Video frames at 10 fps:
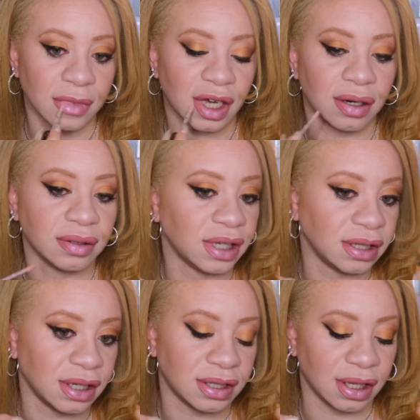I don't think
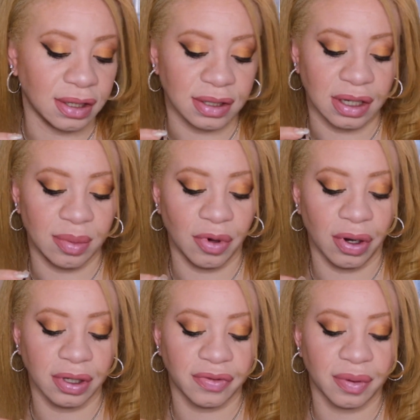they sell this
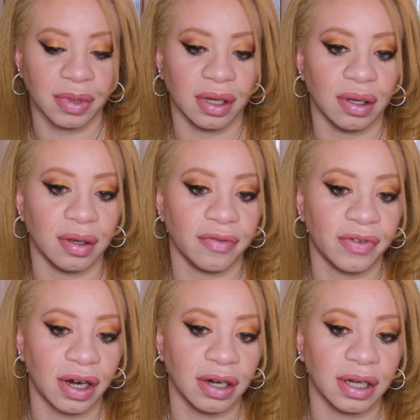anymore. It's from the
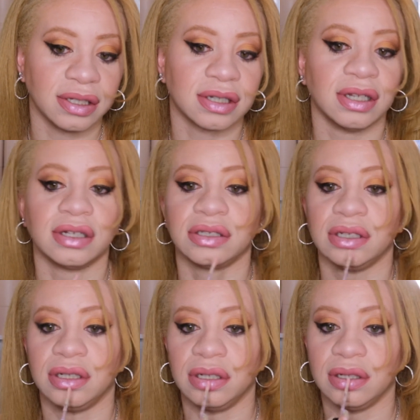Fire and Ice
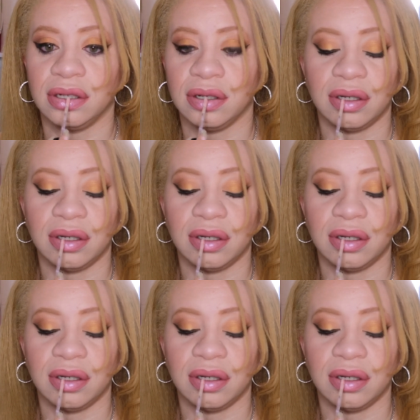collection